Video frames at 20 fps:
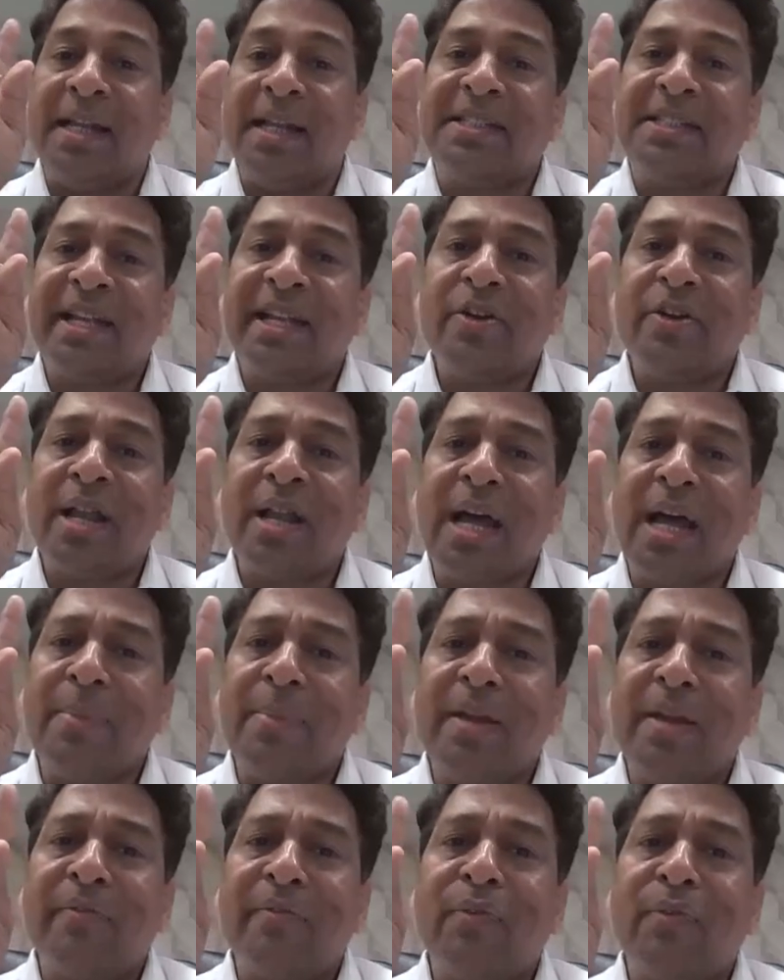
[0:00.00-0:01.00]
Let's say you're
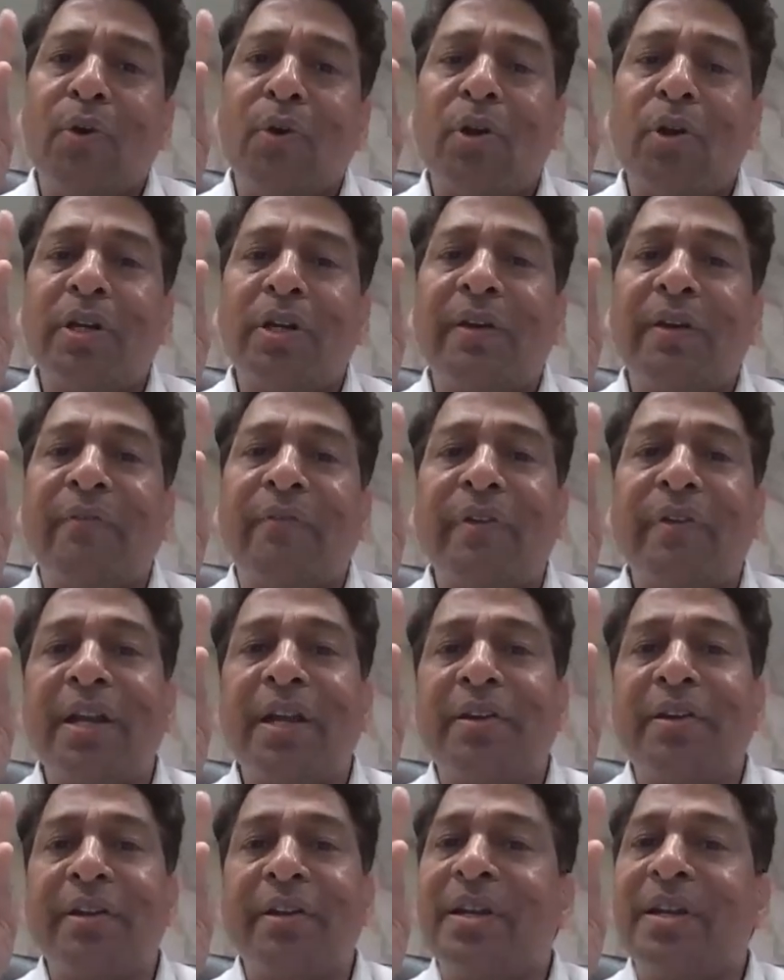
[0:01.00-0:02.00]
having 4
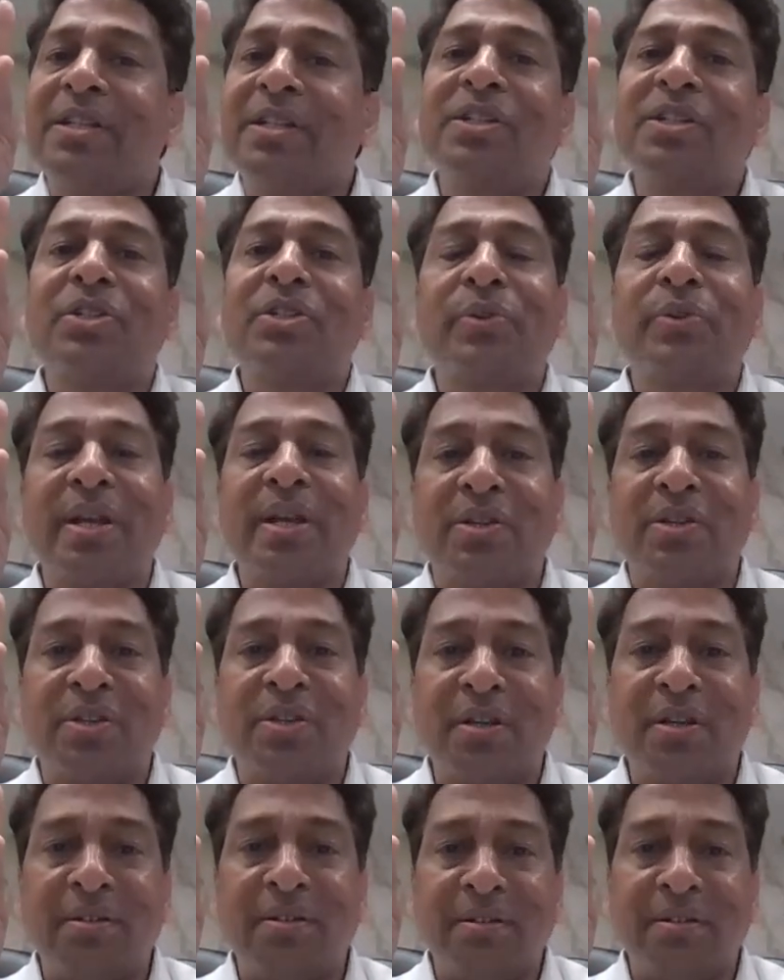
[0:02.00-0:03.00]
different
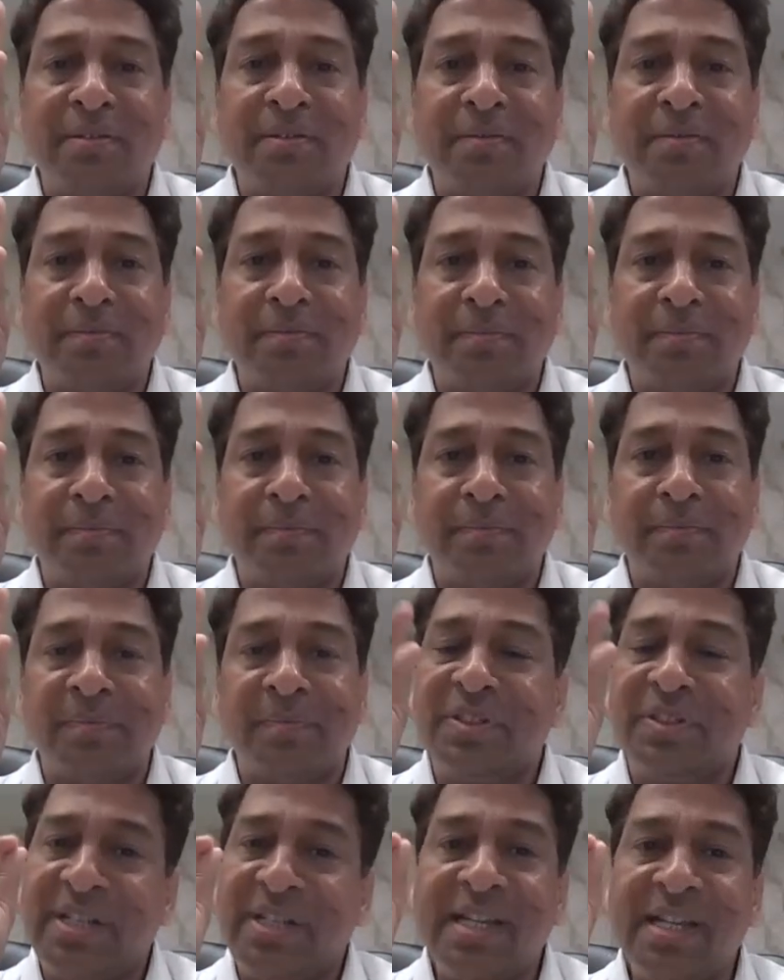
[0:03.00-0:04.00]
registration,
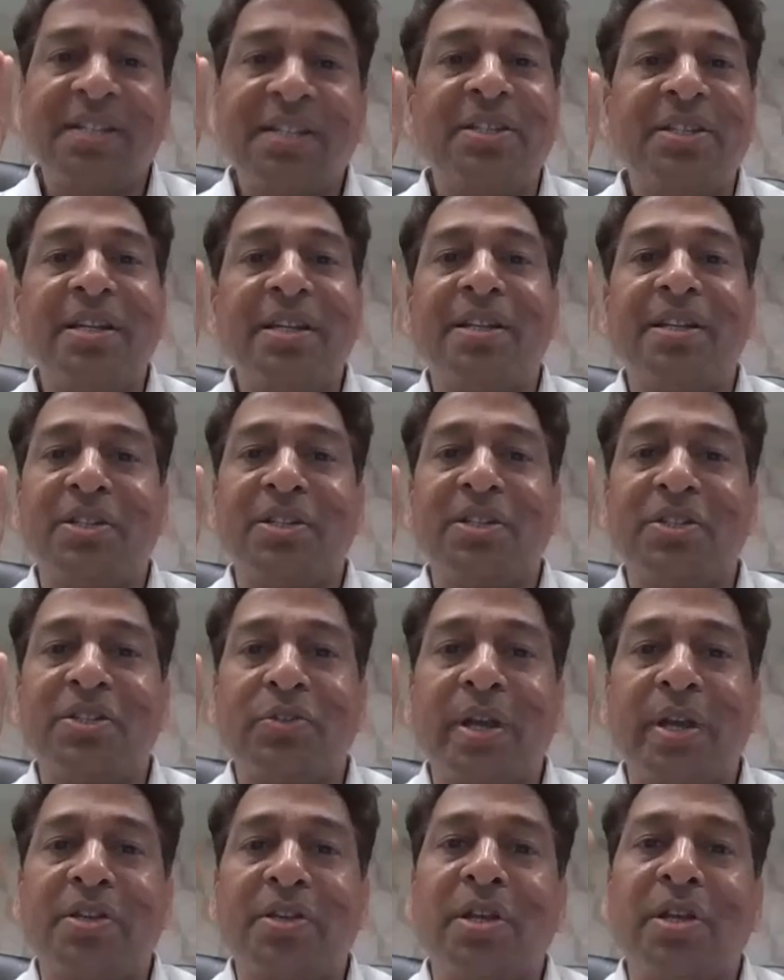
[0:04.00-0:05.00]
GST
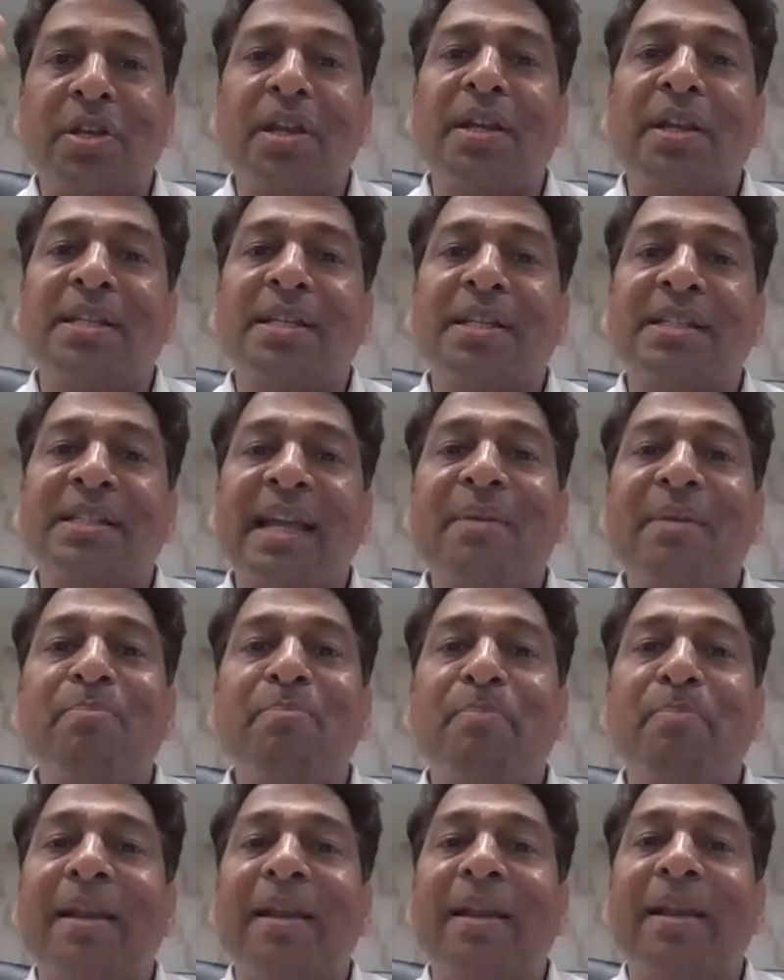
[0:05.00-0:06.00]
registration under
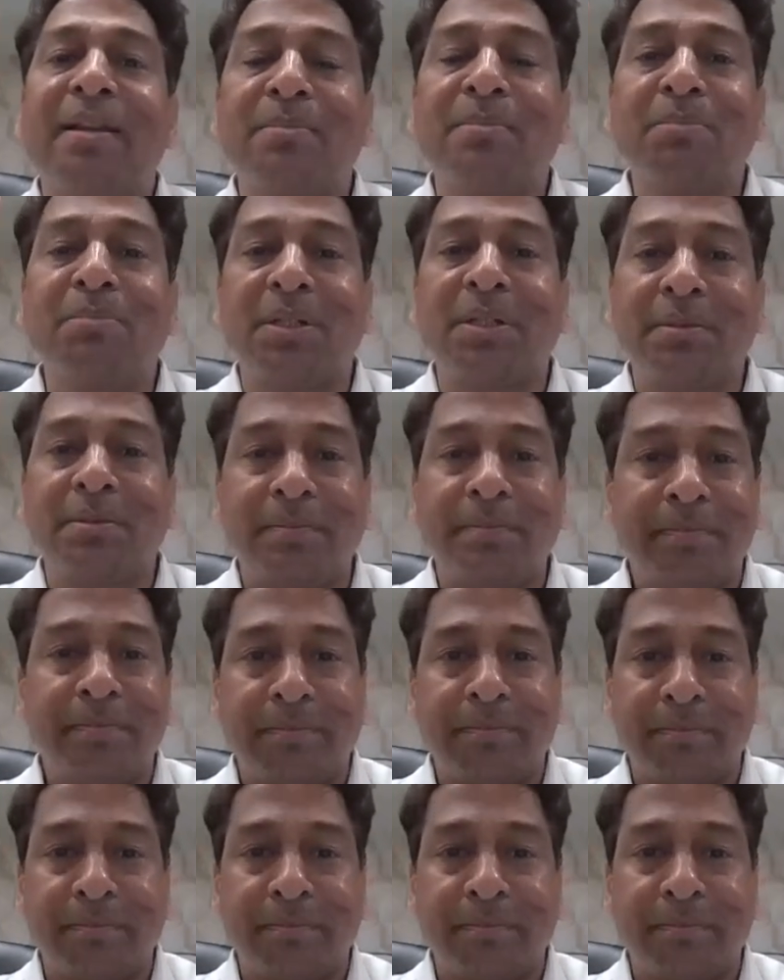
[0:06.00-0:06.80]
same PAN number.